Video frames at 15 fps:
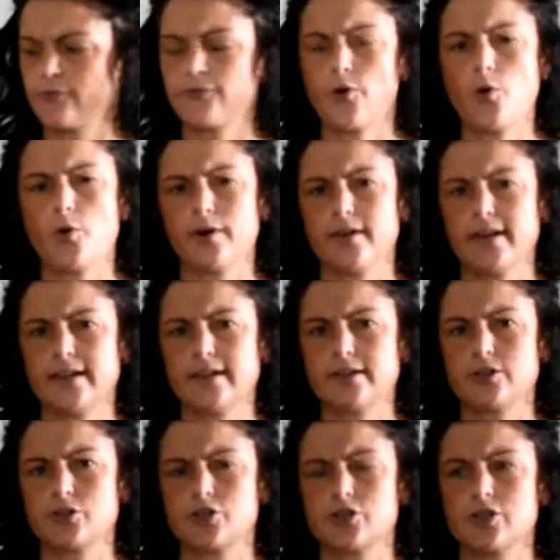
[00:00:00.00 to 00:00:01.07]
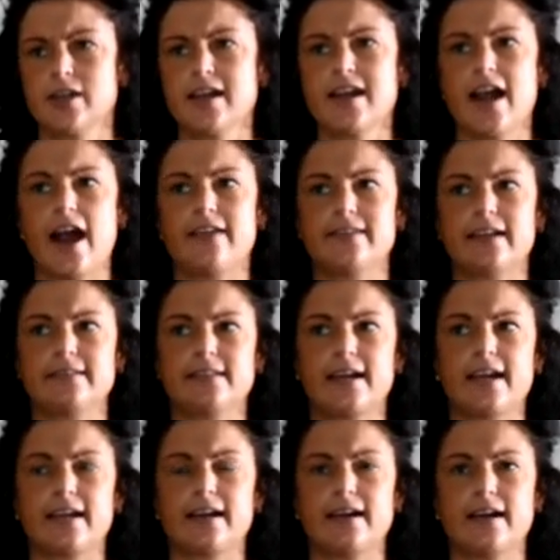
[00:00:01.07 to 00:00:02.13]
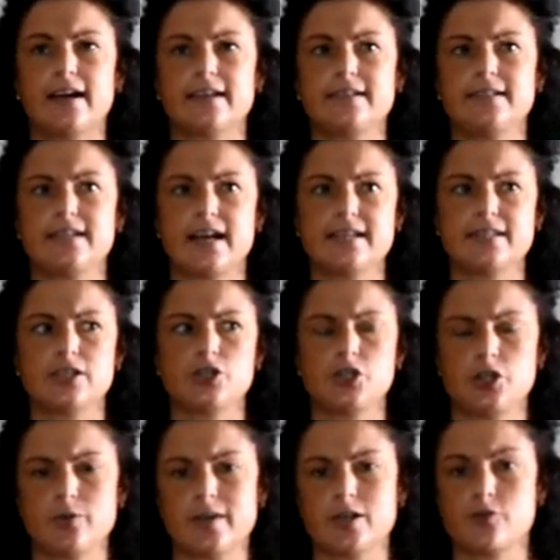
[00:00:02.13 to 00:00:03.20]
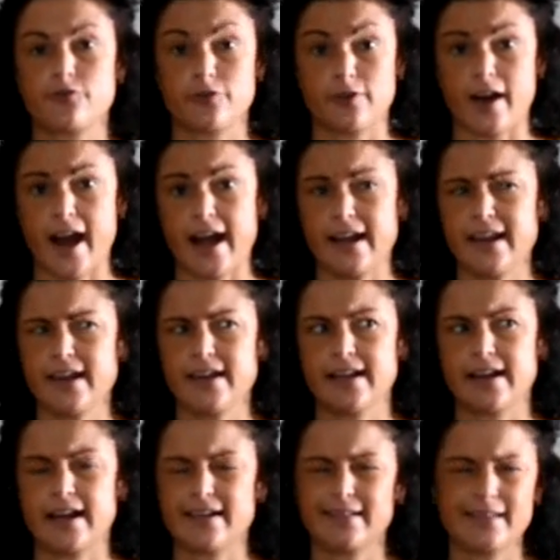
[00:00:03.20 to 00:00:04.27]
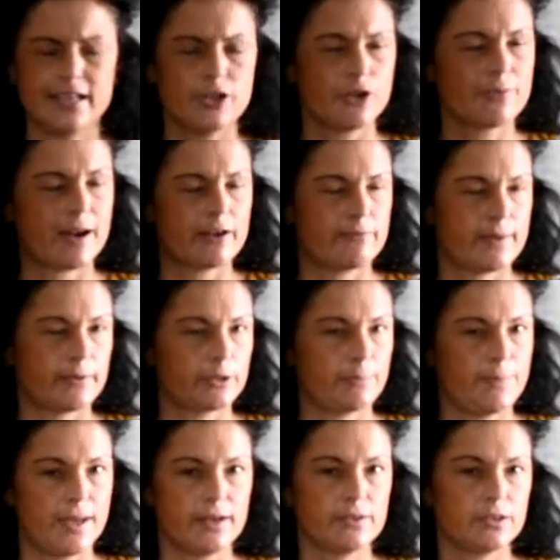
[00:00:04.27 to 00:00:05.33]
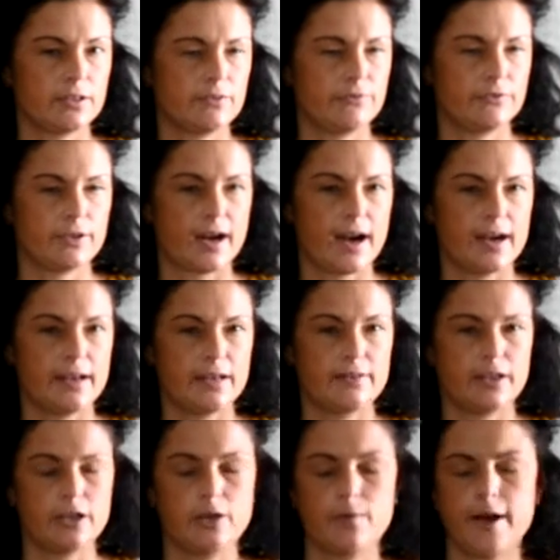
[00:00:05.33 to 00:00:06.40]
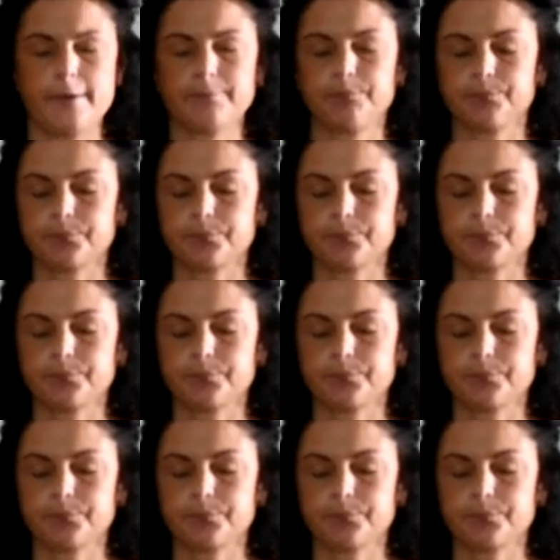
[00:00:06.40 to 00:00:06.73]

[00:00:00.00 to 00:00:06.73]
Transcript: 4-inch, and then like a dozen 2-inch variety, and I think you might even be able to pick the variety that you want.